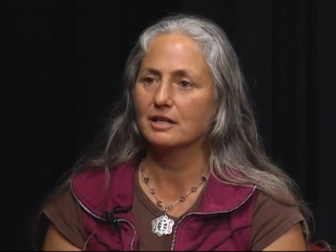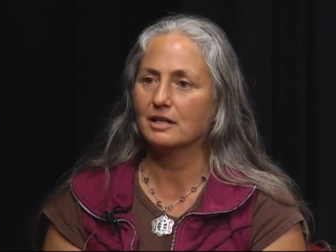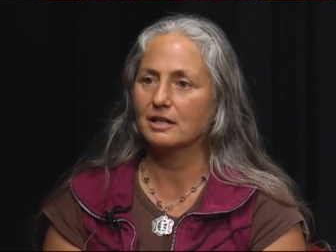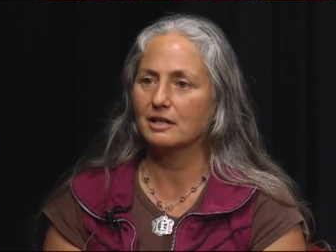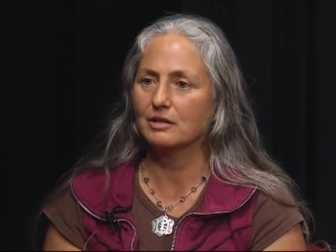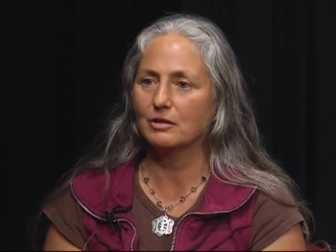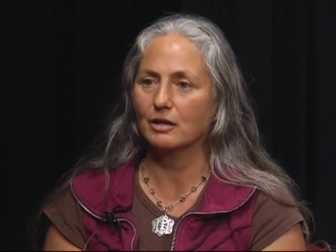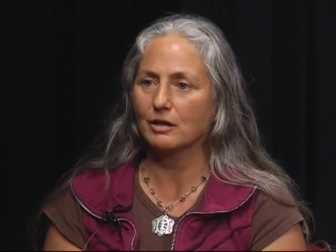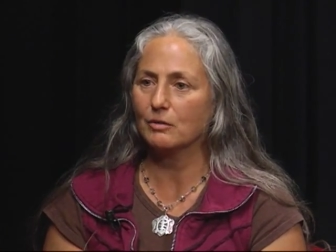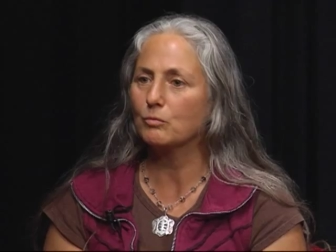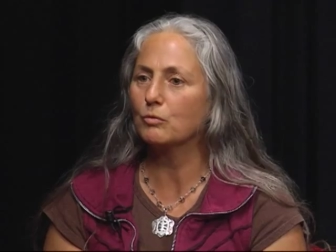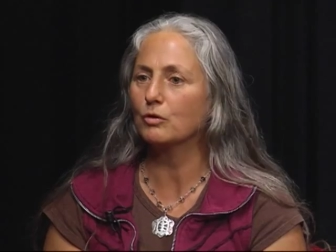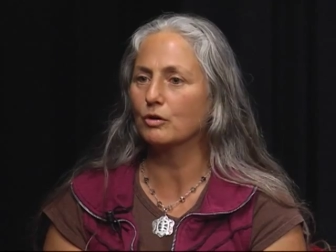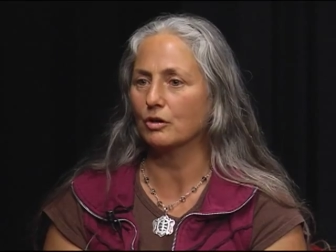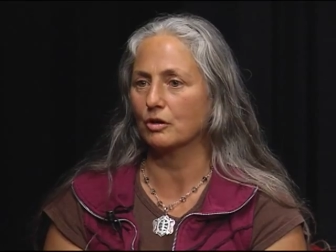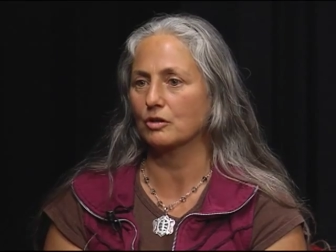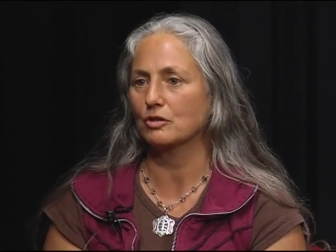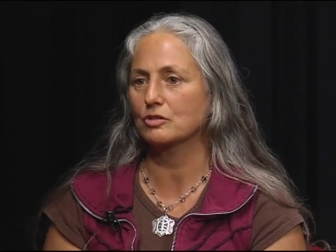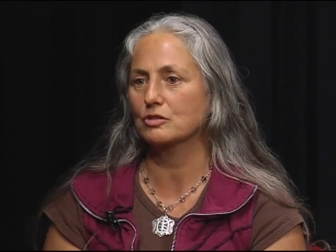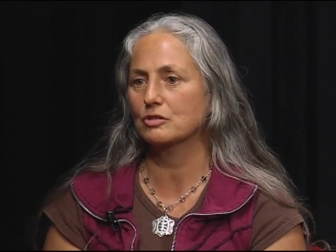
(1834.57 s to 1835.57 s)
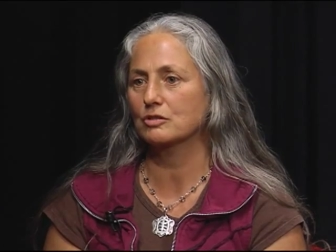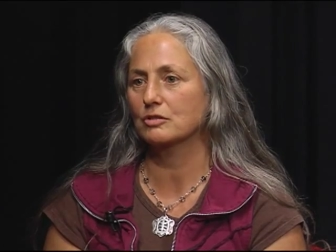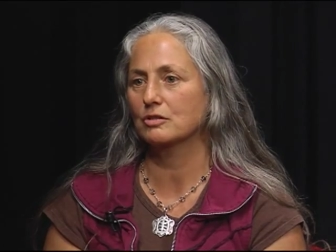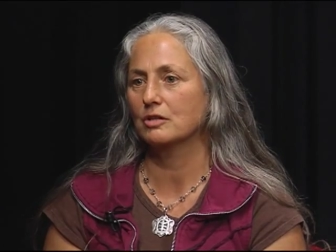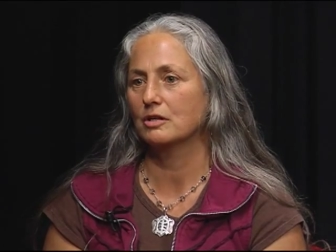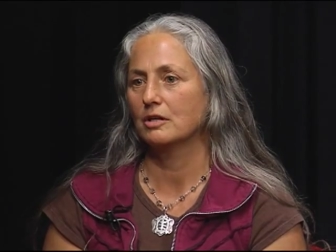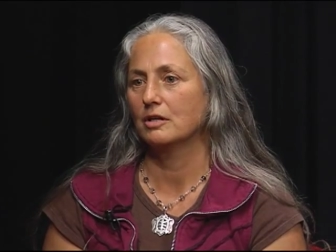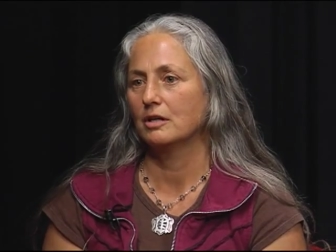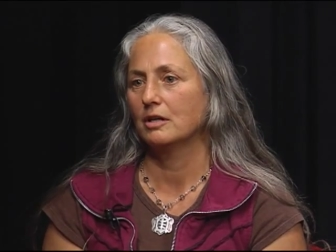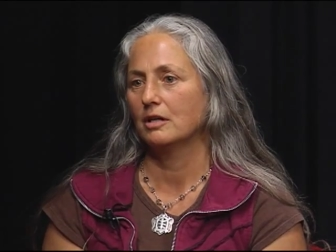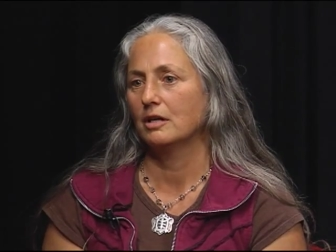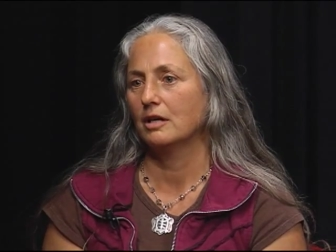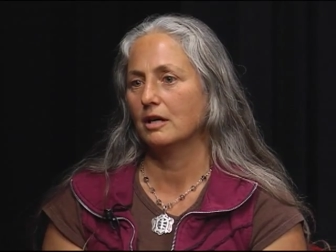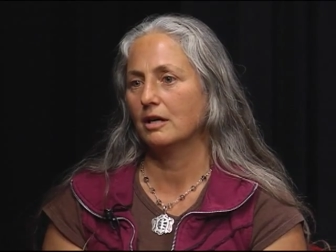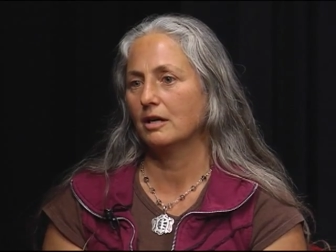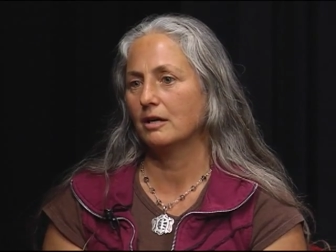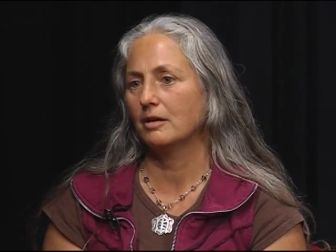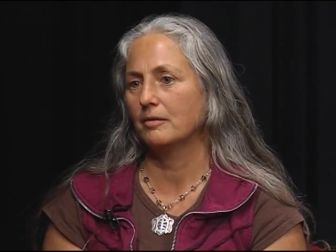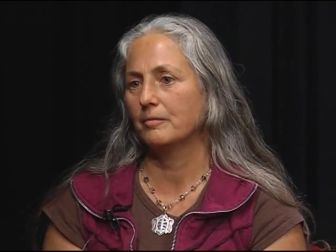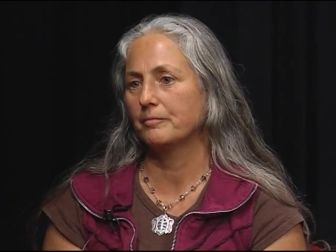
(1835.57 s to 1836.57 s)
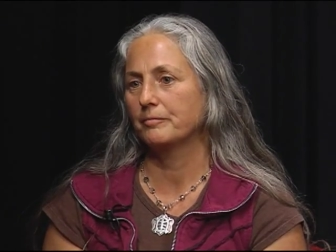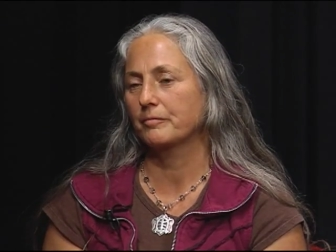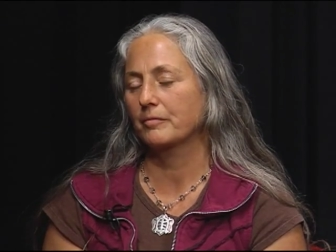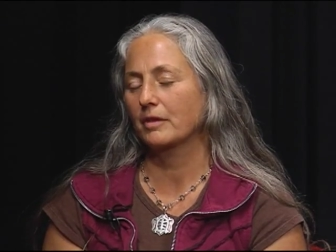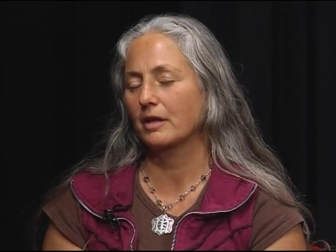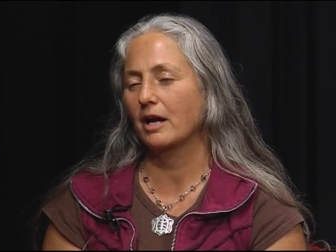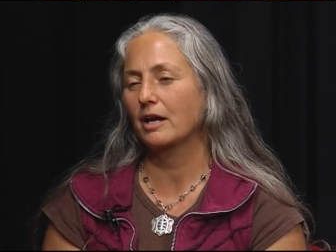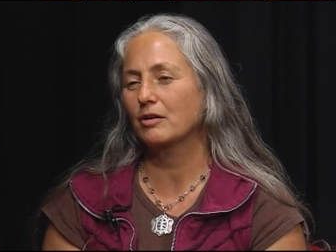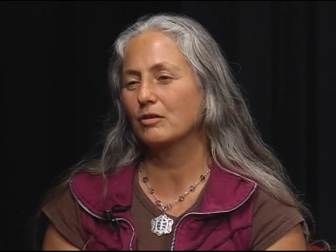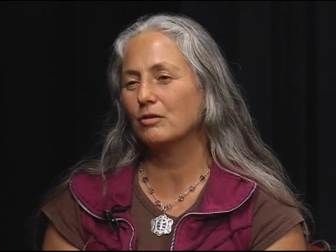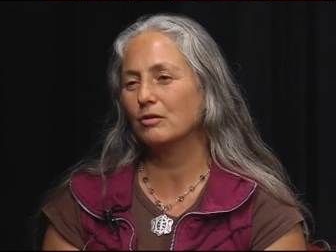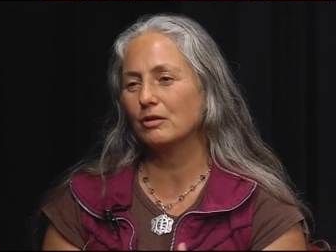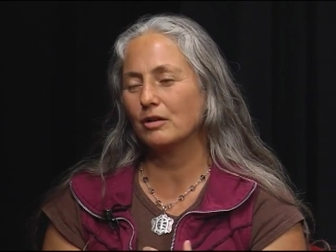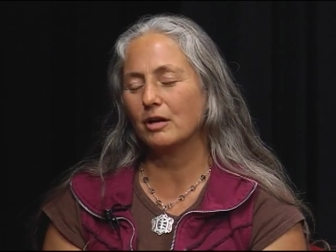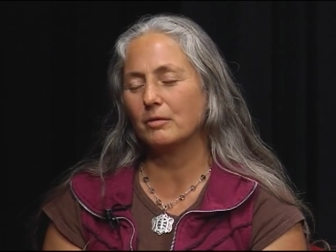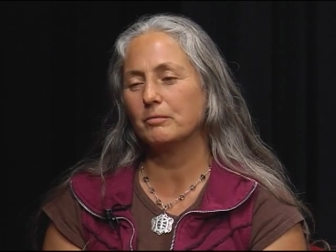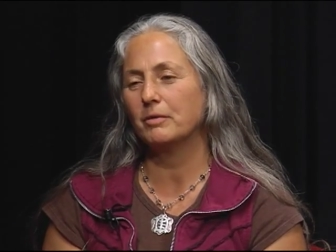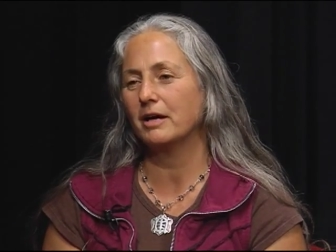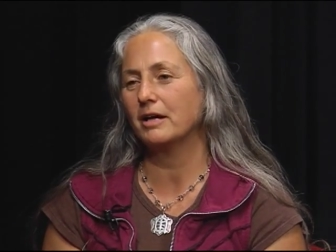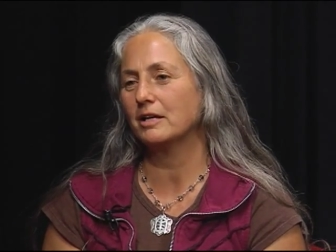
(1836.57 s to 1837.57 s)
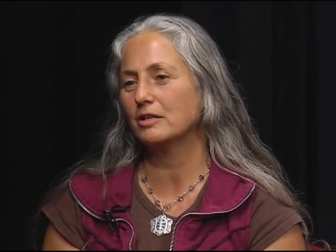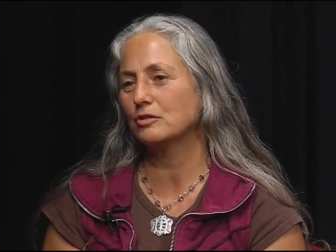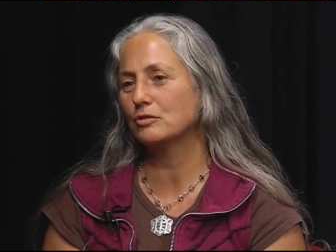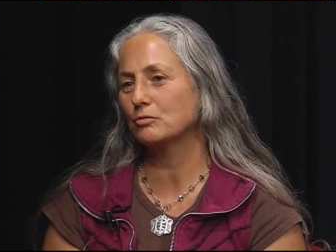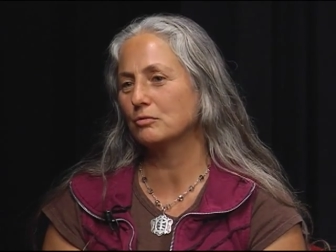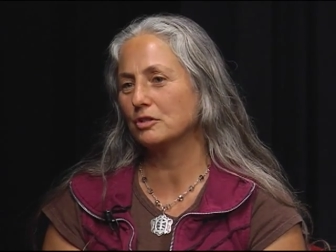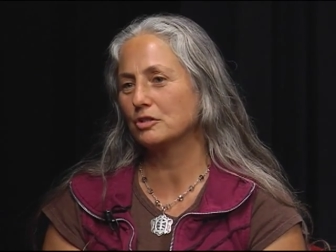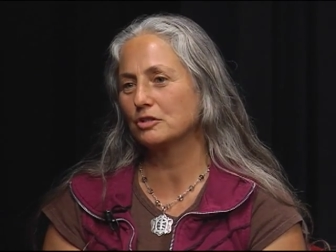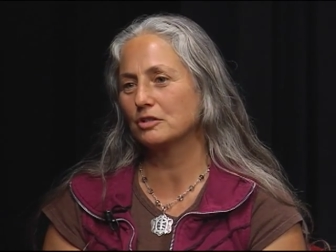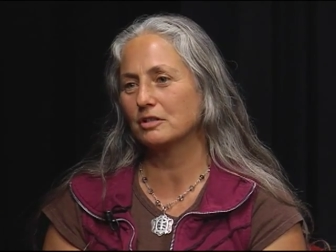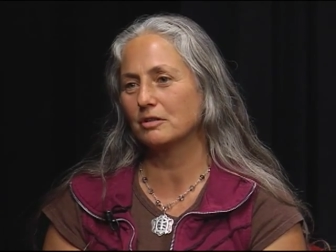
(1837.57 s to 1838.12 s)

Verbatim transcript: it works. I go a lot by intuition.